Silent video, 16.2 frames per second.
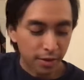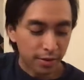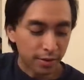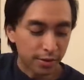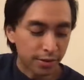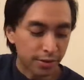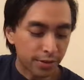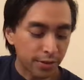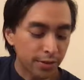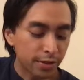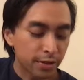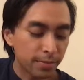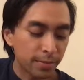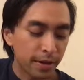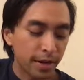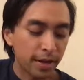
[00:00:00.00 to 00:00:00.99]

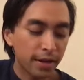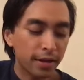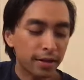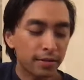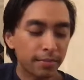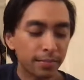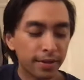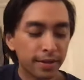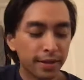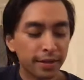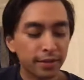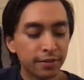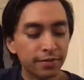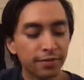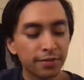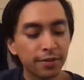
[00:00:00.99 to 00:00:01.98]
She's my
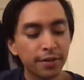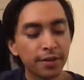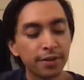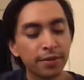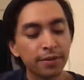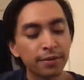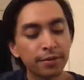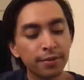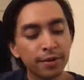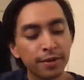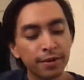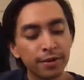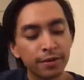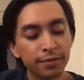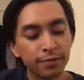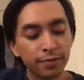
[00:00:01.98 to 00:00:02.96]
best friend
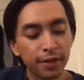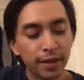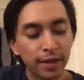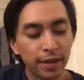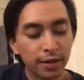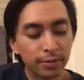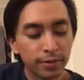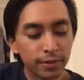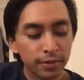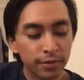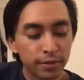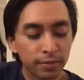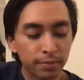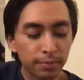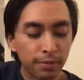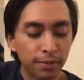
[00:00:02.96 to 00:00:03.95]
when the
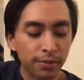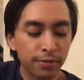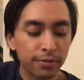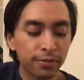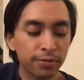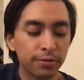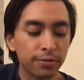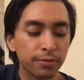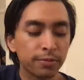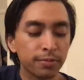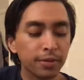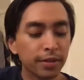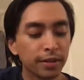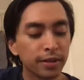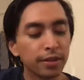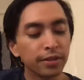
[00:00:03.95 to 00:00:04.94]
flowers bloom,
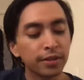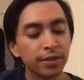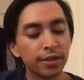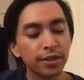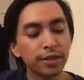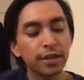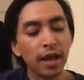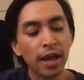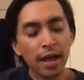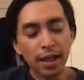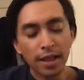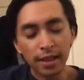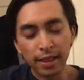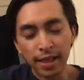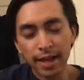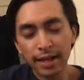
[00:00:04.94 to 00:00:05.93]
'cause she
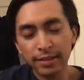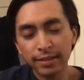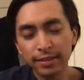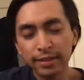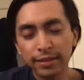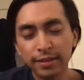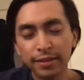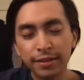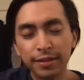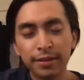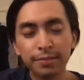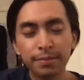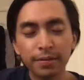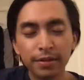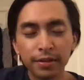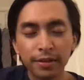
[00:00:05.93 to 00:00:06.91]
likes to
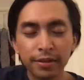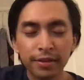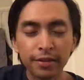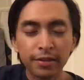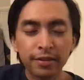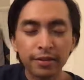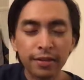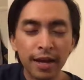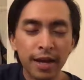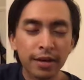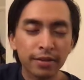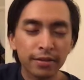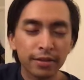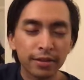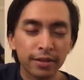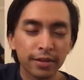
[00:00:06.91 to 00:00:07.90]
keep a clean
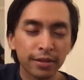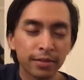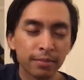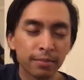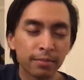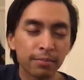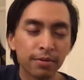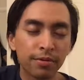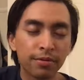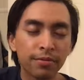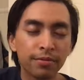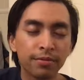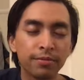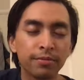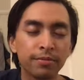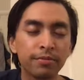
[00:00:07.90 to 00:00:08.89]
house and
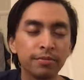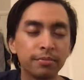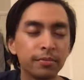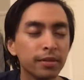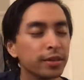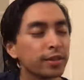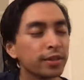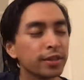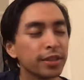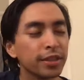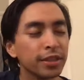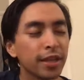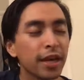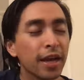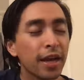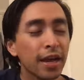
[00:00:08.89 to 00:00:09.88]
broom, but
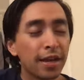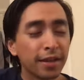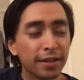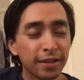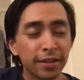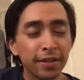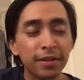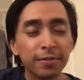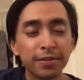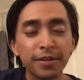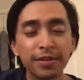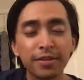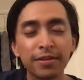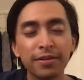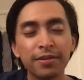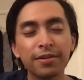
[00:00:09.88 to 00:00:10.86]
she keeps
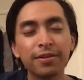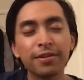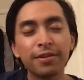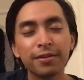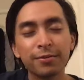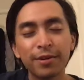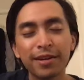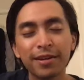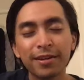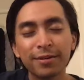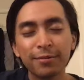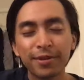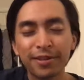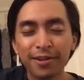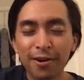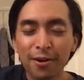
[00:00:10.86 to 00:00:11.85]
it dirty when
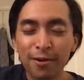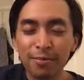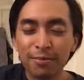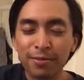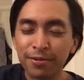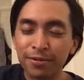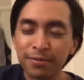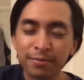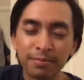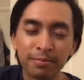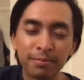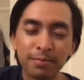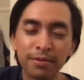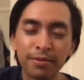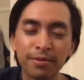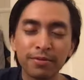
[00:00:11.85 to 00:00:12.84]
we go
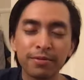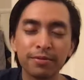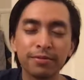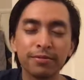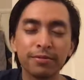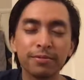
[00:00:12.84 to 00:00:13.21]
boom, boom,